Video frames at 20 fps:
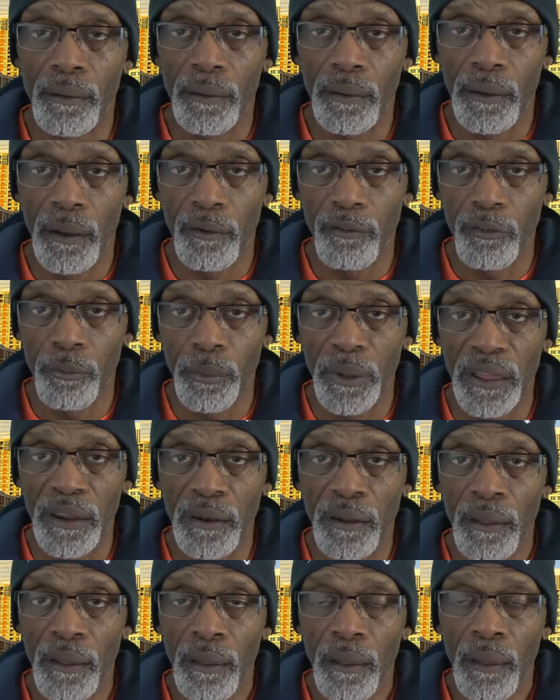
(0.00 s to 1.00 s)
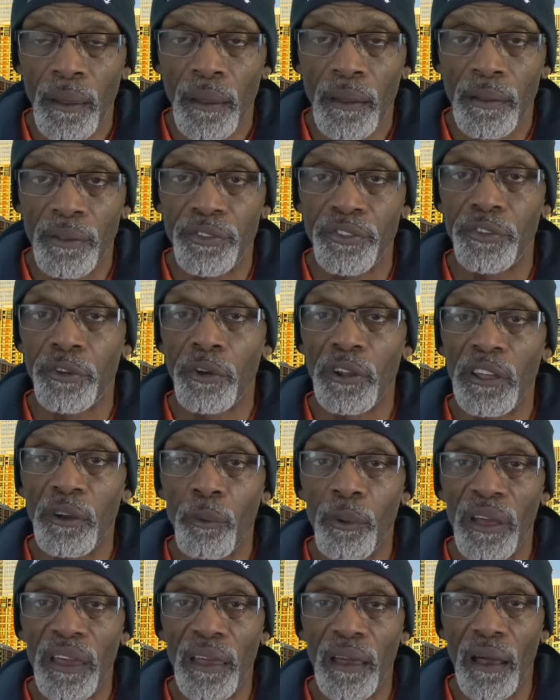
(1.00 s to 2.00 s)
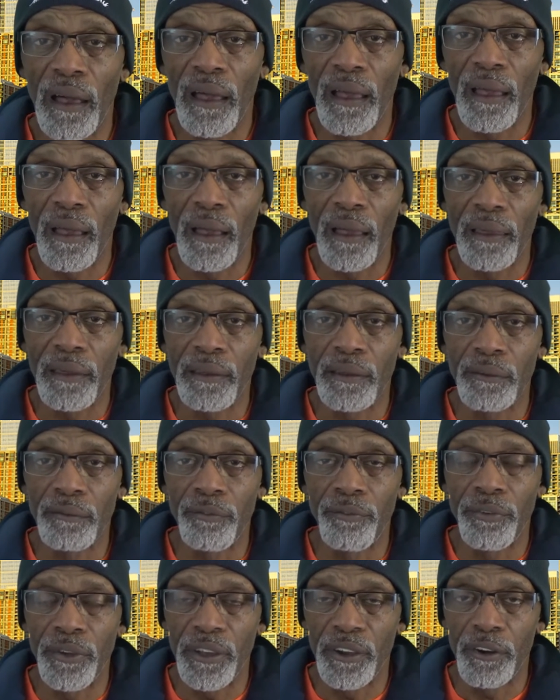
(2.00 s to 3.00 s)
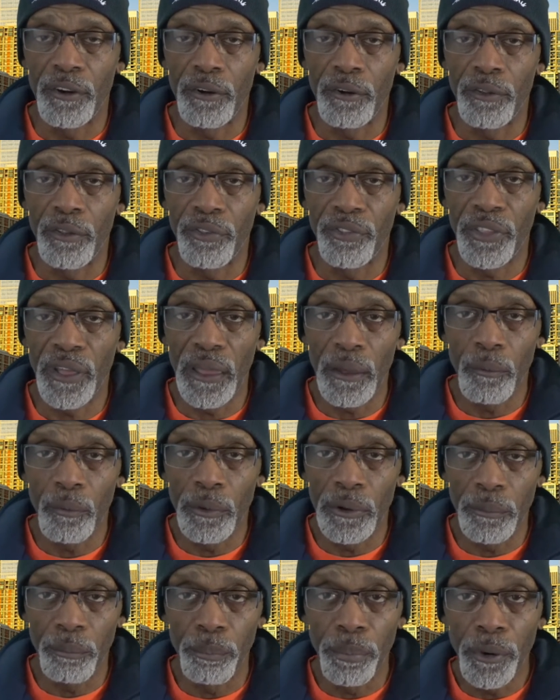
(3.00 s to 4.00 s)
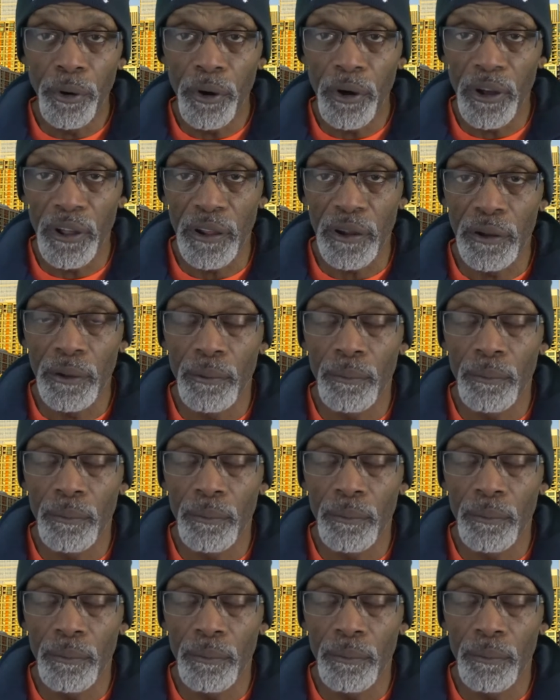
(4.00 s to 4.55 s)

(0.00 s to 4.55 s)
government. It's the only way I could figure that they would put